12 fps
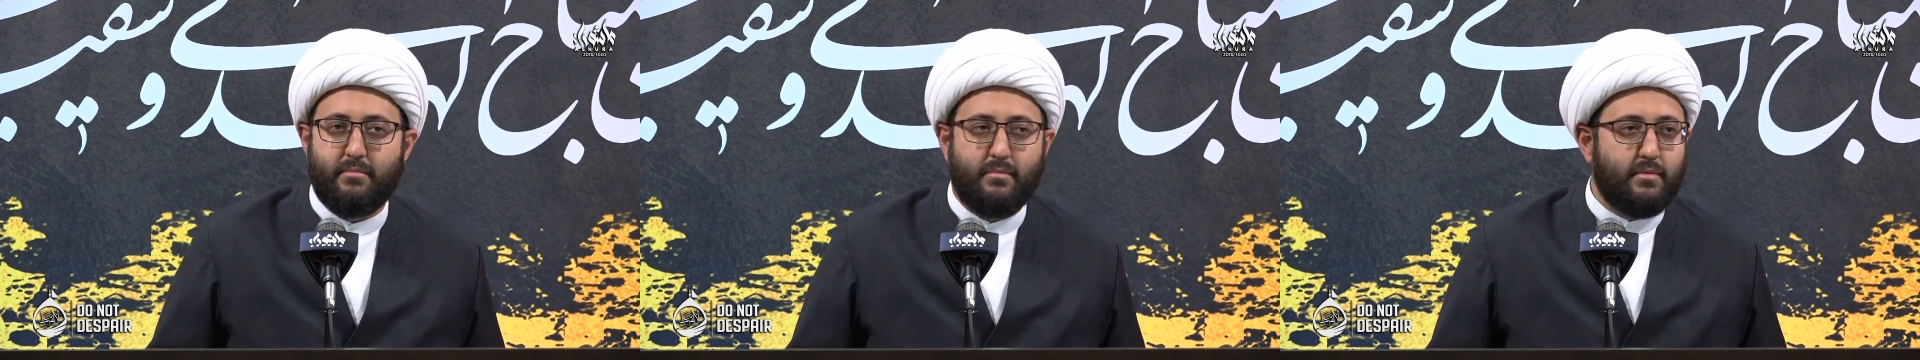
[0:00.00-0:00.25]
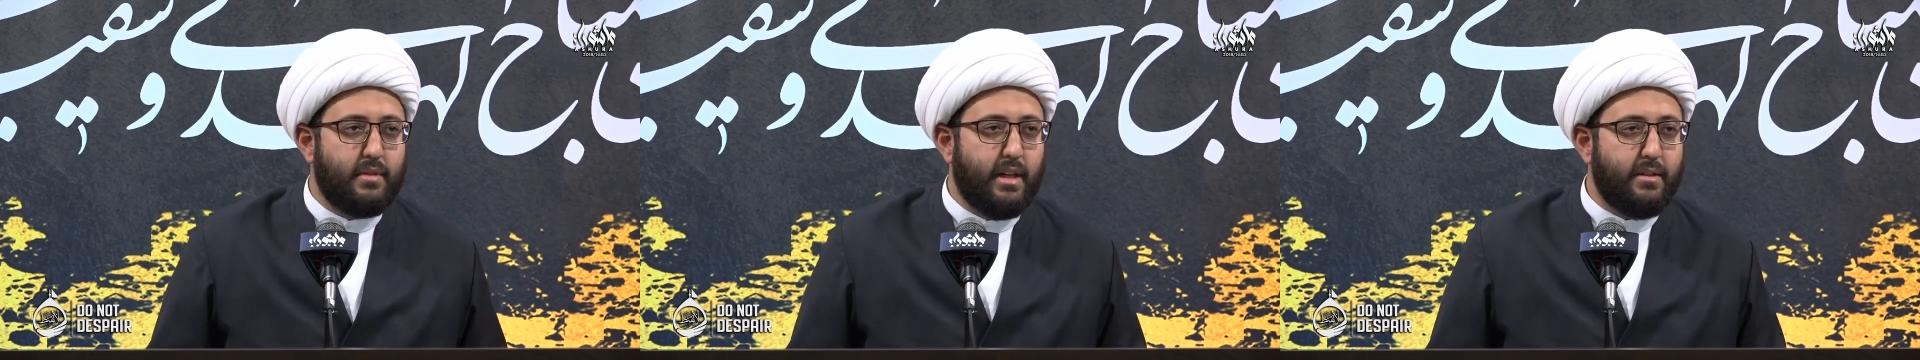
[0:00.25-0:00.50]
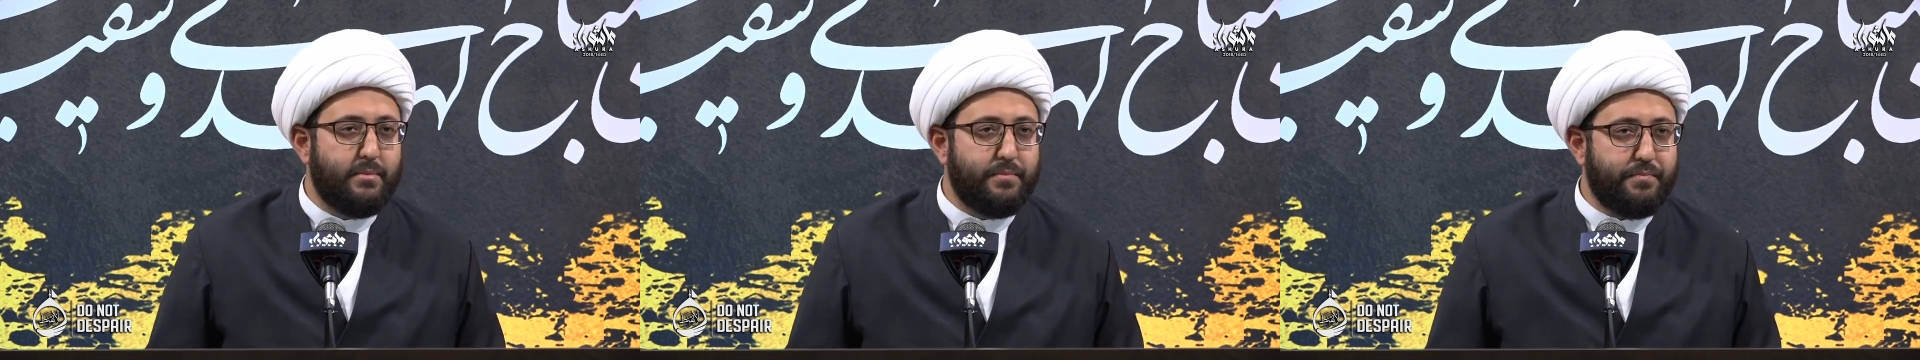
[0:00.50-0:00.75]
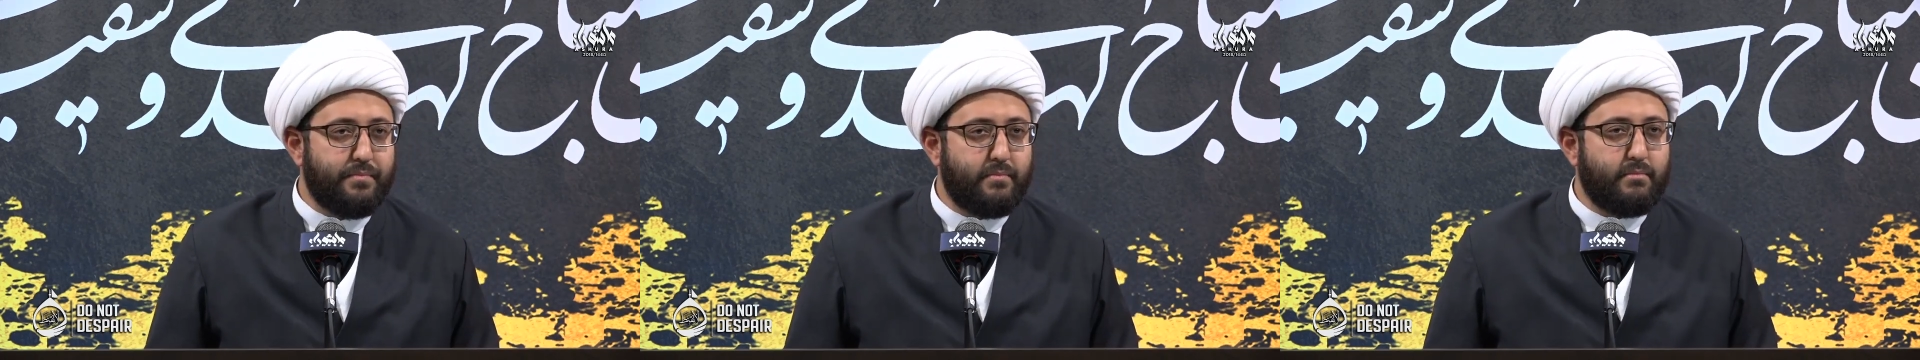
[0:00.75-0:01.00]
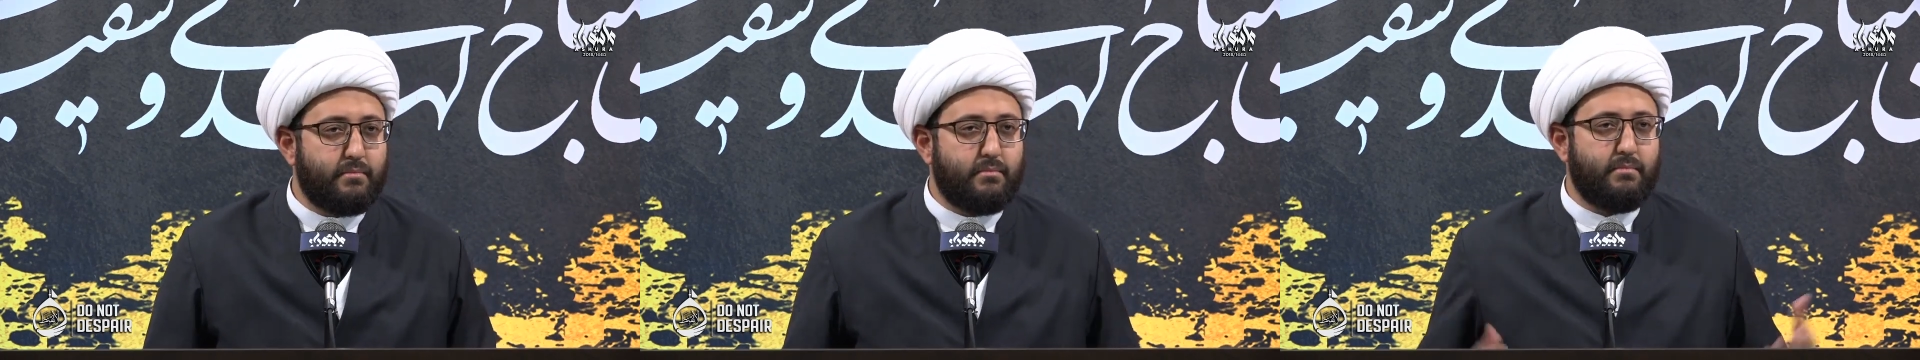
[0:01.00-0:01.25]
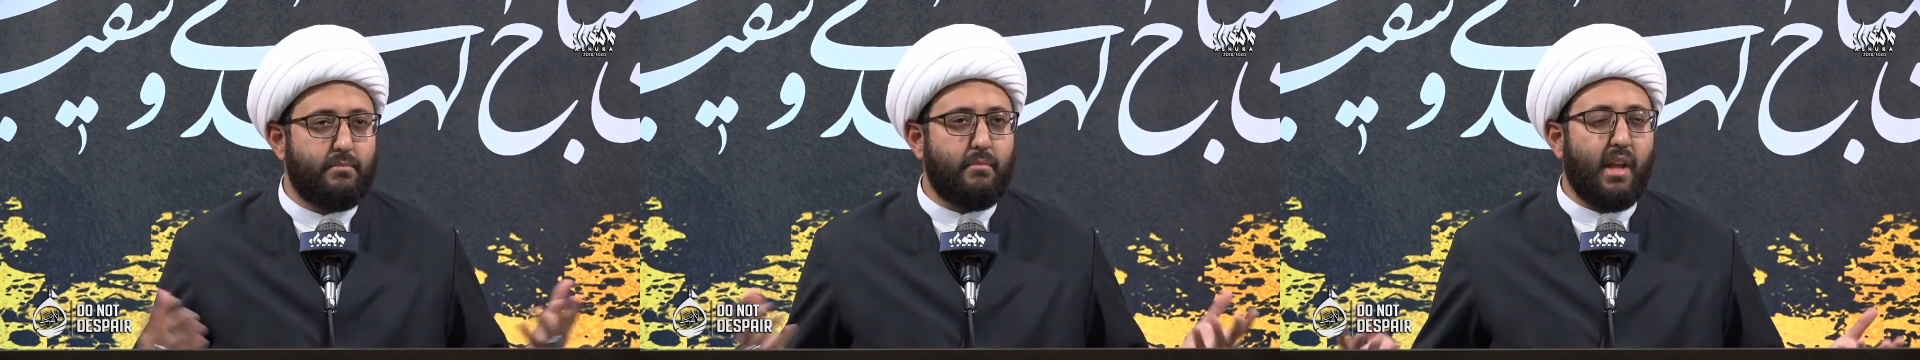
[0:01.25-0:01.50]
Yeah?
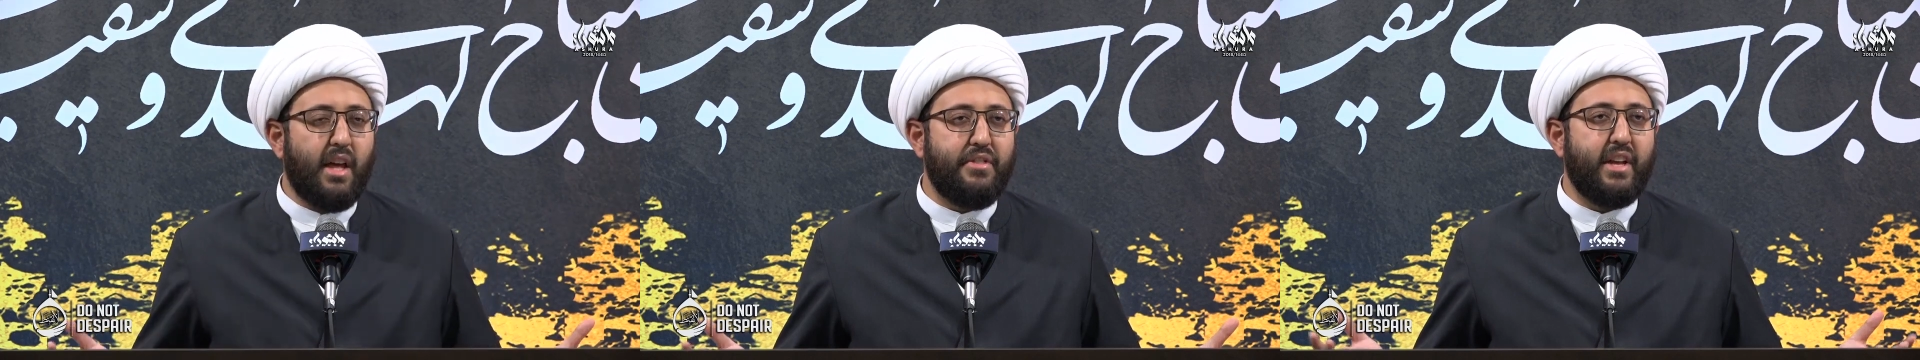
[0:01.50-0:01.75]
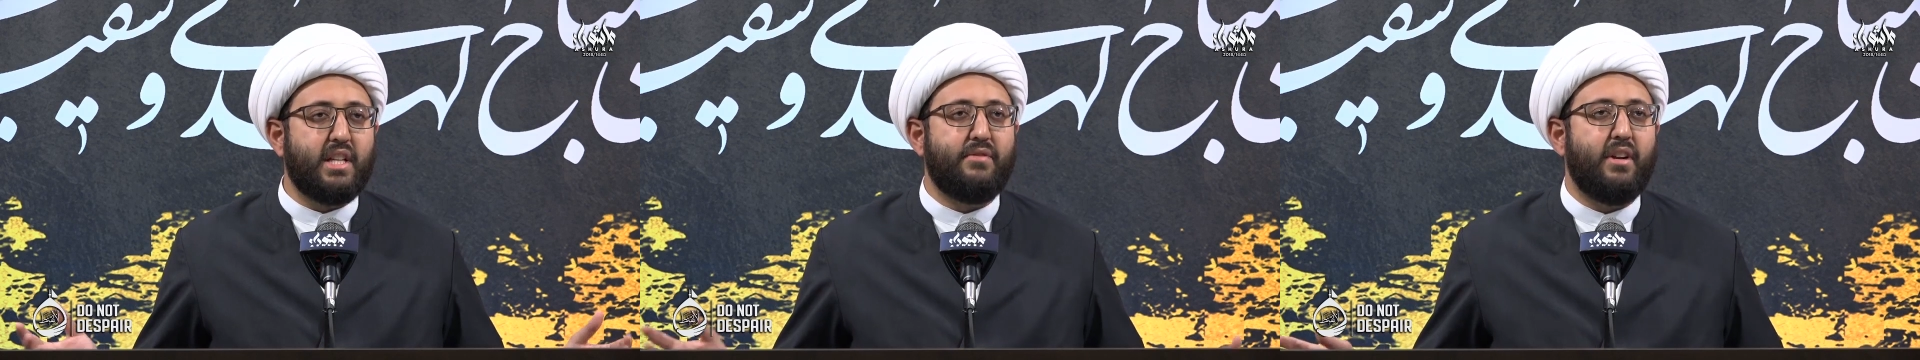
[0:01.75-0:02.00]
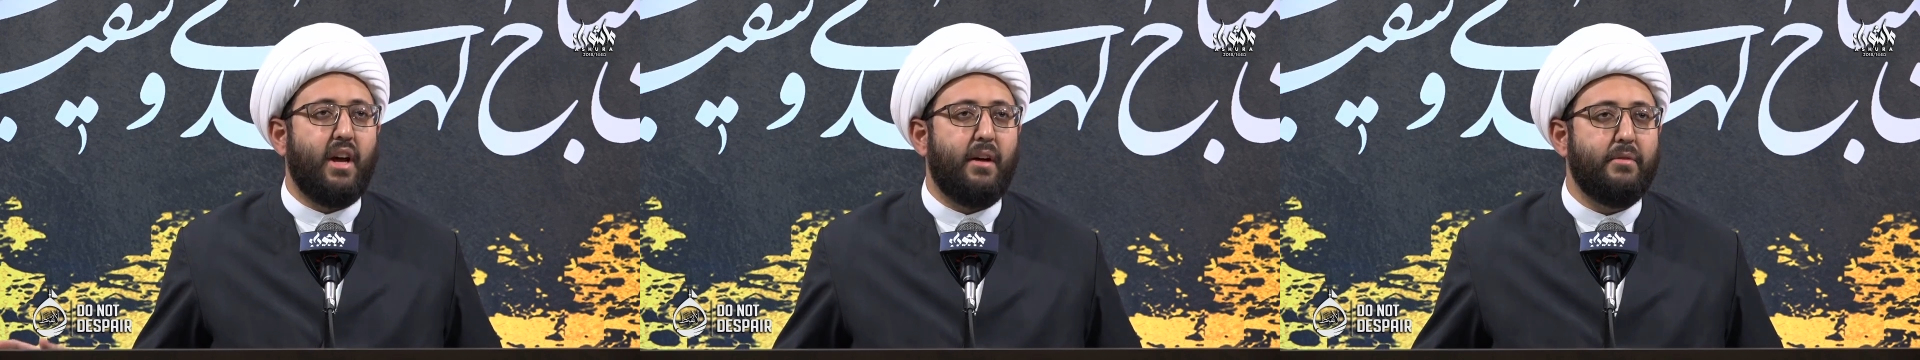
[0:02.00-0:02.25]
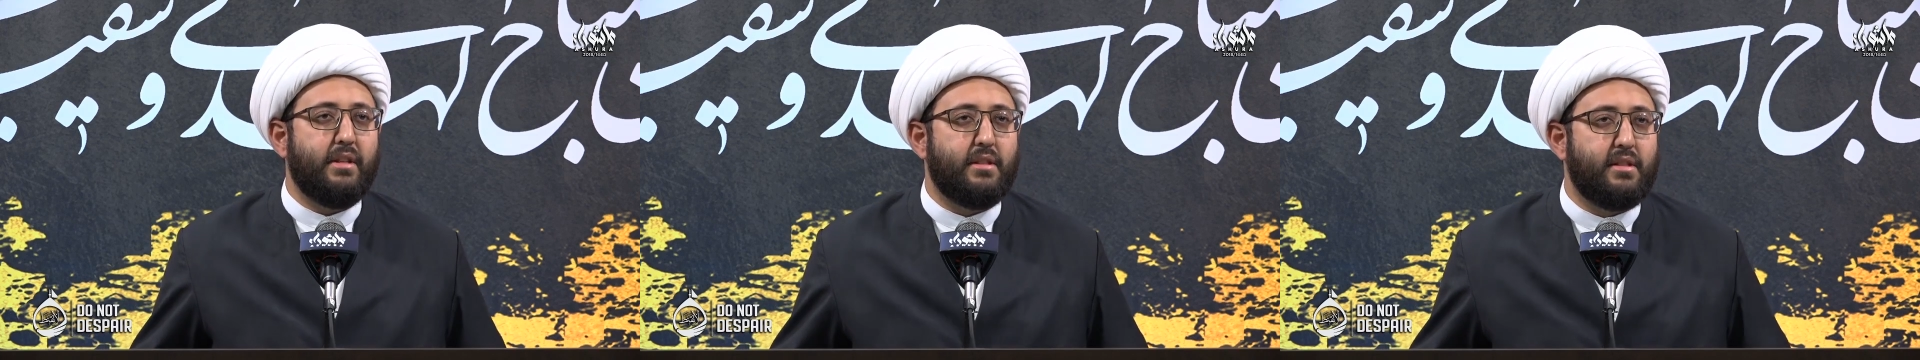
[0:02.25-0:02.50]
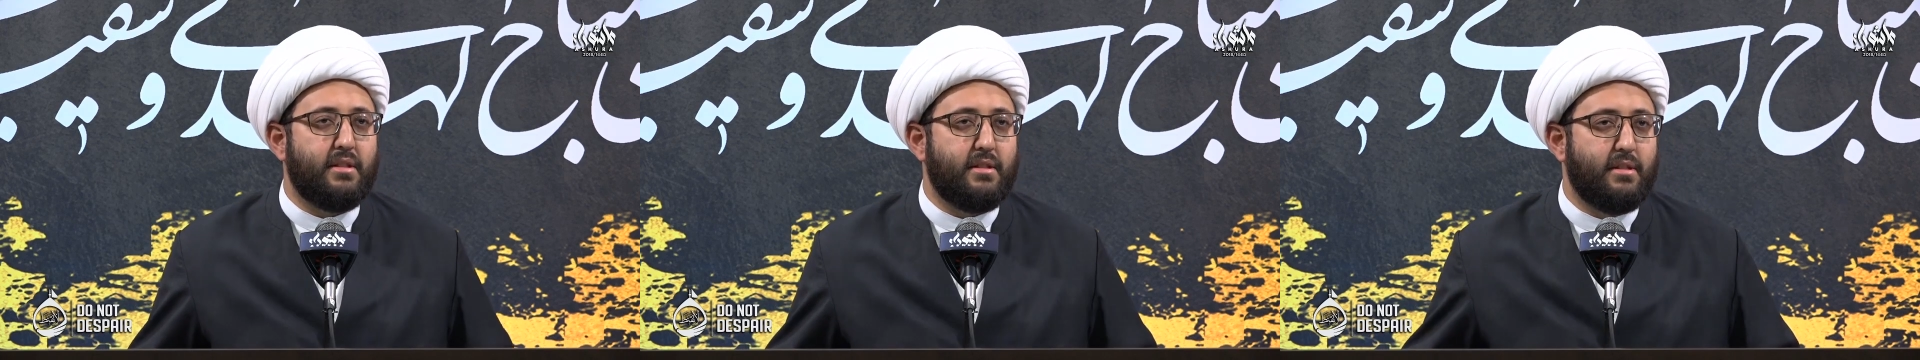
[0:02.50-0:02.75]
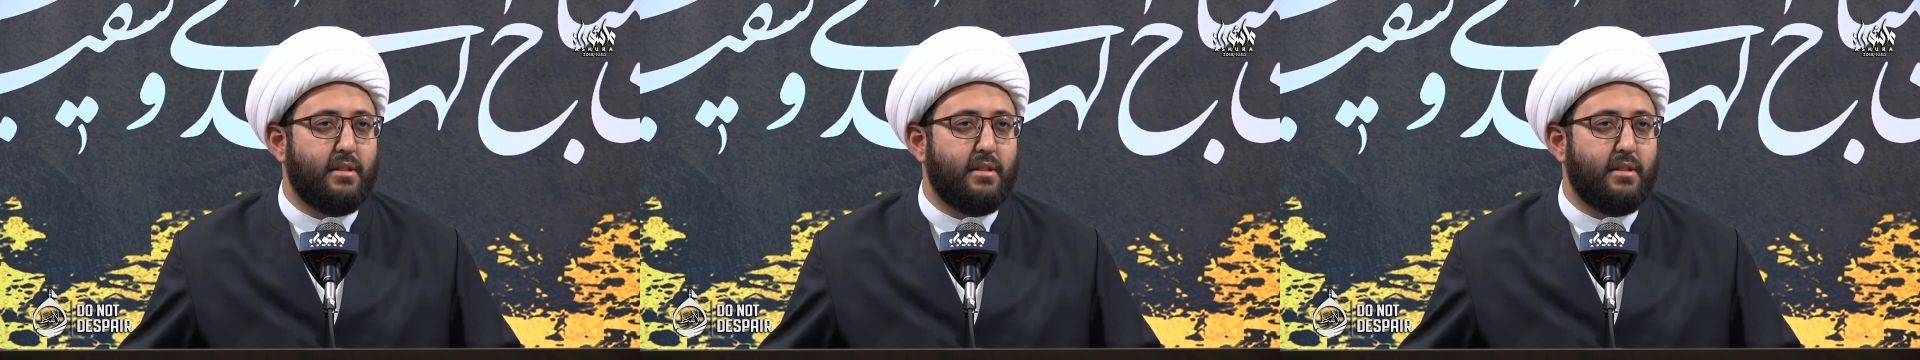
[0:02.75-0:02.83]
I think it's very obvious.